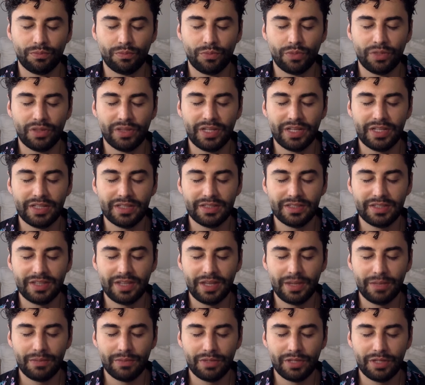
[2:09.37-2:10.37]
One last
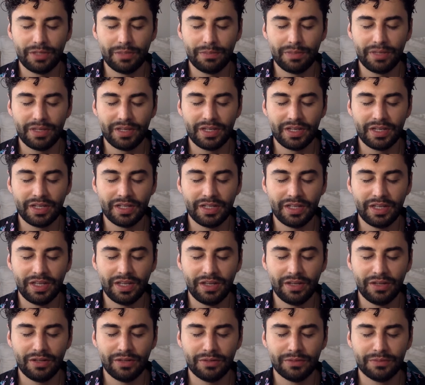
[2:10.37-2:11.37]
time, really big
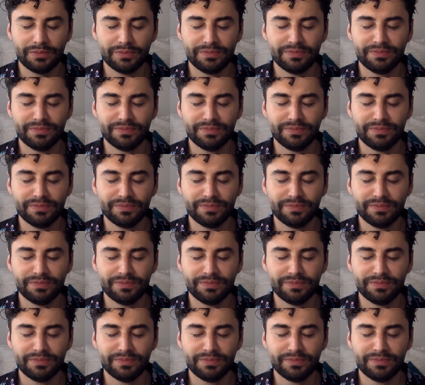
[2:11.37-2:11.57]
inhale.